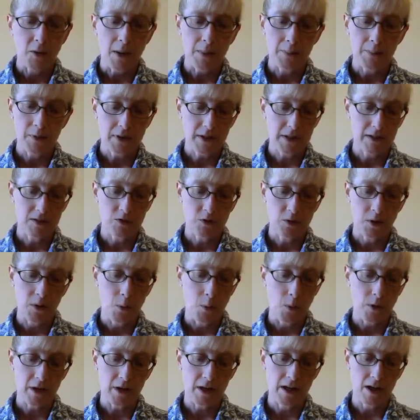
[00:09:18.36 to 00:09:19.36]
I'm really
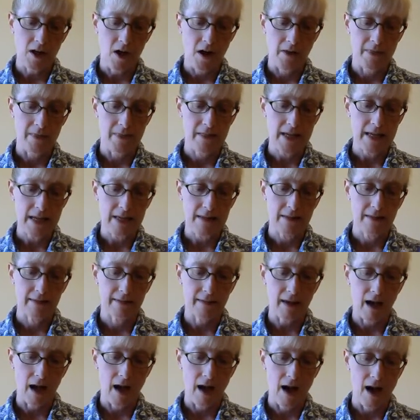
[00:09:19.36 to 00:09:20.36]
enjoying working on
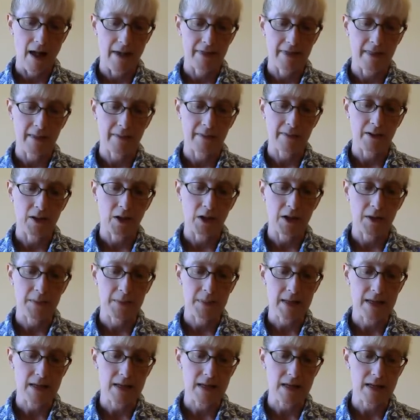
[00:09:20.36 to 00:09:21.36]
these. I think they're going
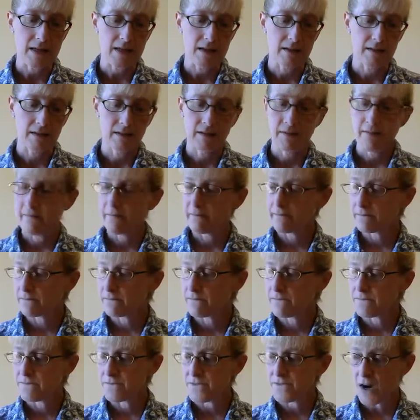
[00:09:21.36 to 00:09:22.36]
to be
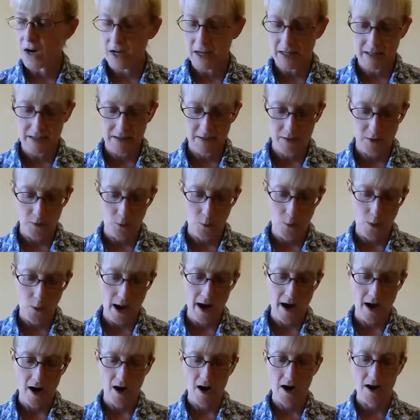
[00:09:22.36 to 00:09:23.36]
fun to
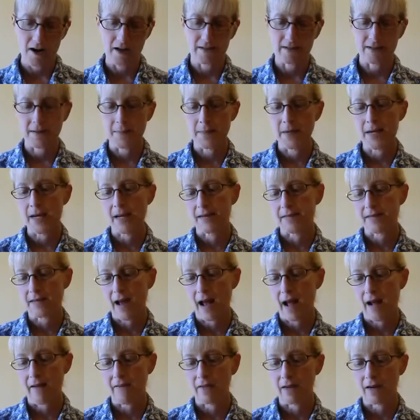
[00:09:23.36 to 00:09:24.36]
wear. It's going to be nice
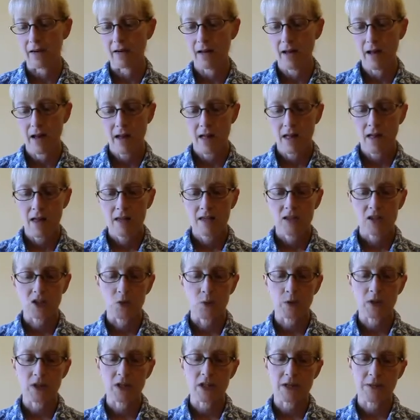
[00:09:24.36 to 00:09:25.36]
to have a
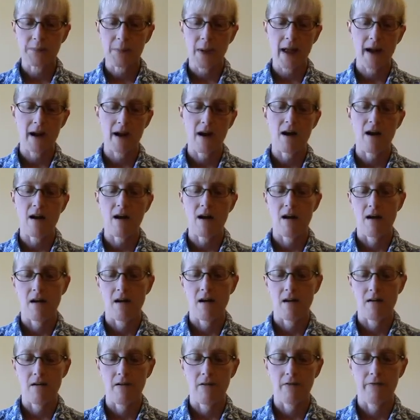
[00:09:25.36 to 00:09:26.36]
squishy pair
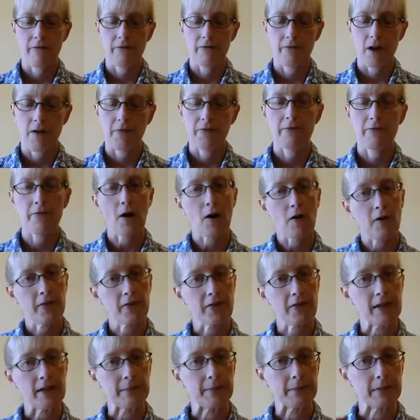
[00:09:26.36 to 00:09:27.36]
of
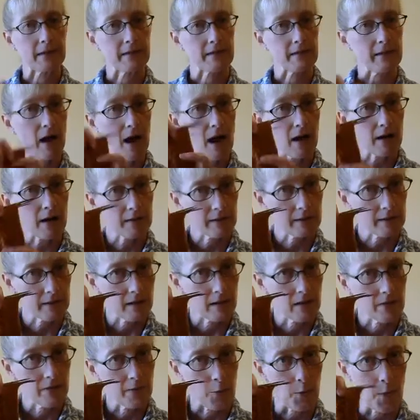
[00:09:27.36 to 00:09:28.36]
fall themed
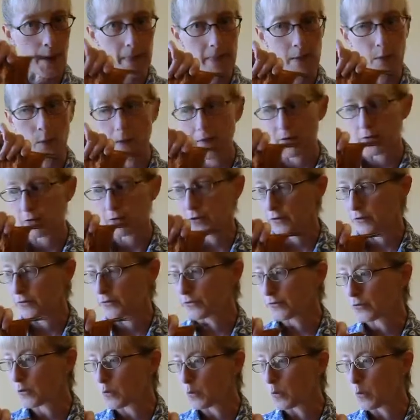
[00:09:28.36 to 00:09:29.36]
socks for when the weather
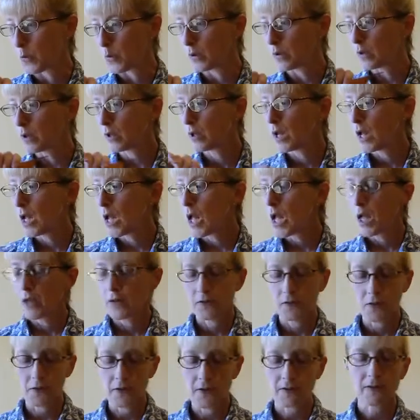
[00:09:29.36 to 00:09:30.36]
turns cool.
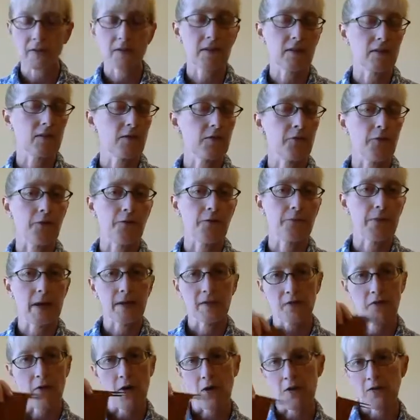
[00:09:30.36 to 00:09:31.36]
So this is
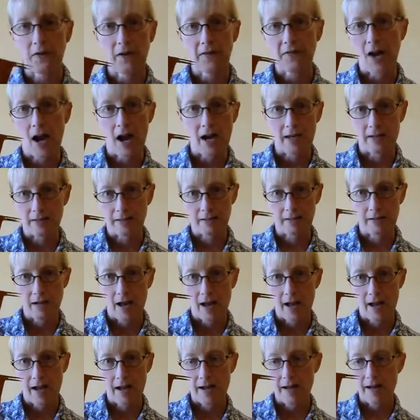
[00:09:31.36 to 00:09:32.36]
as far as I've gotten.
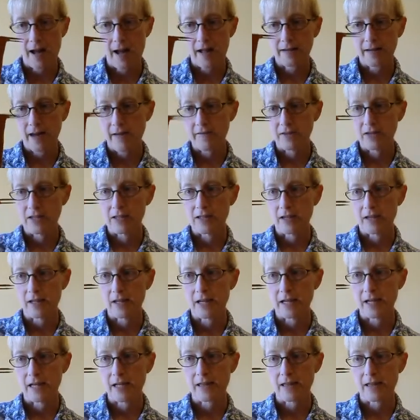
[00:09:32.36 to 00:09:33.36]
I haven't
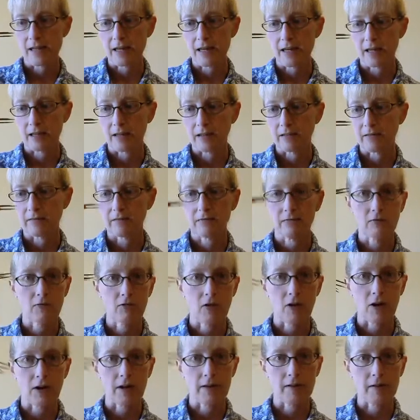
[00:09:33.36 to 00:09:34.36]
done anything
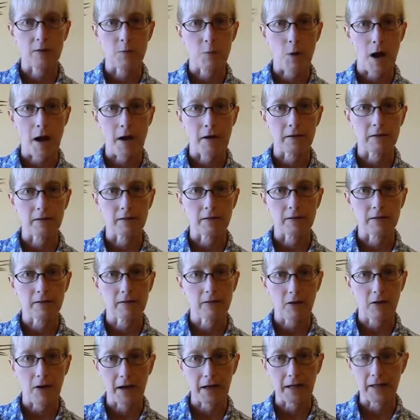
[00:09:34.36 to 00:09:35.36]
crazy wild
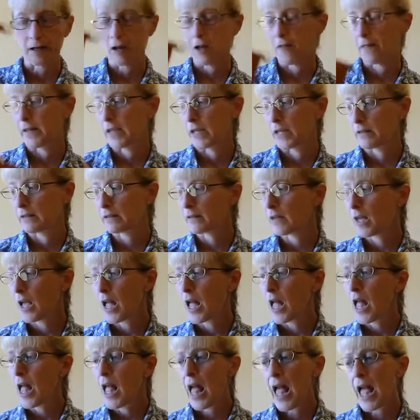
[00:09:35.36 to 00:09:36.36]
cranking on these,
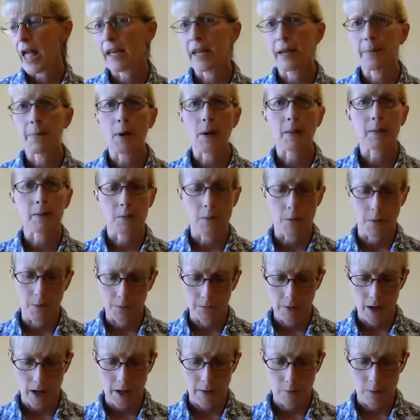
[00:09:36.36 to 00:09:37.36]
and I probably
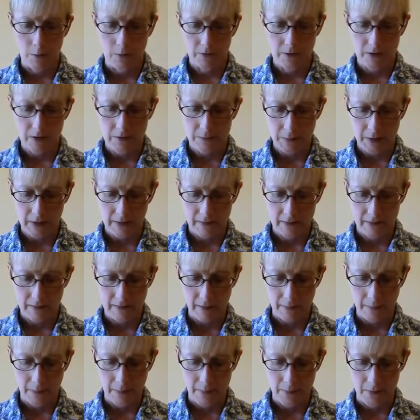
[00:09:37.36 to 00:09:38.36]
won't. I will just pick
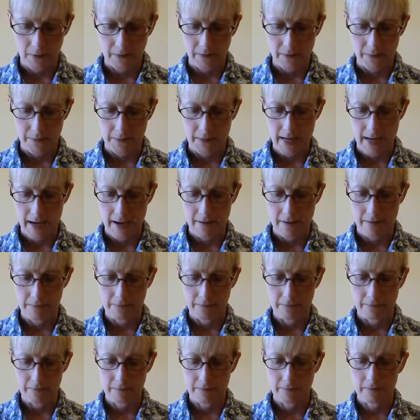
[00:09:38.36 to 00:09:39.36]
these up and put them
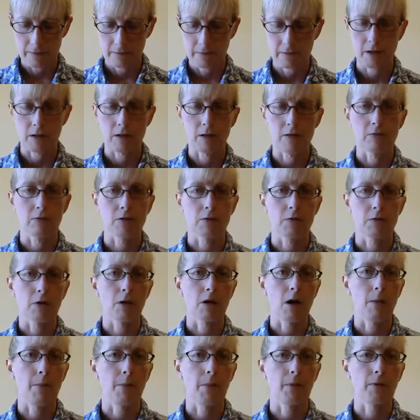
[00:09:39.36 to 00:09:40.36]
down, do
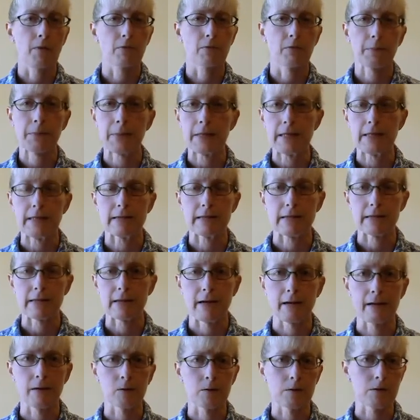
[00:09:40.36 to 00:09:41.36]
a couple of repeats a
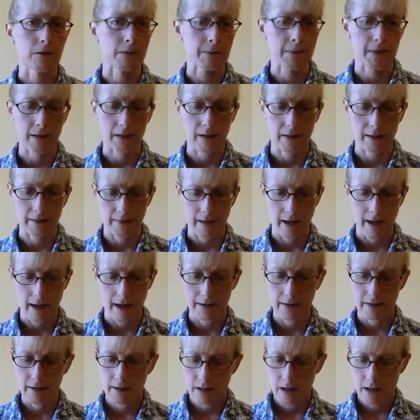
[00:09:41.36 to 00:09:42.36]
night or something like
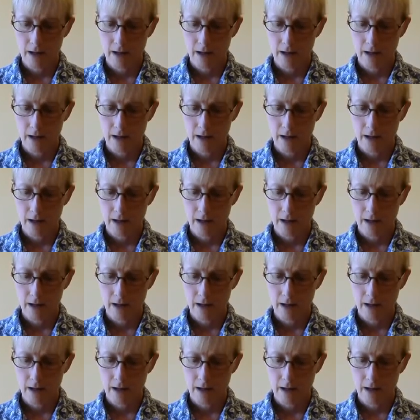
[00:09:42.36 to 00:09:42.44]
that,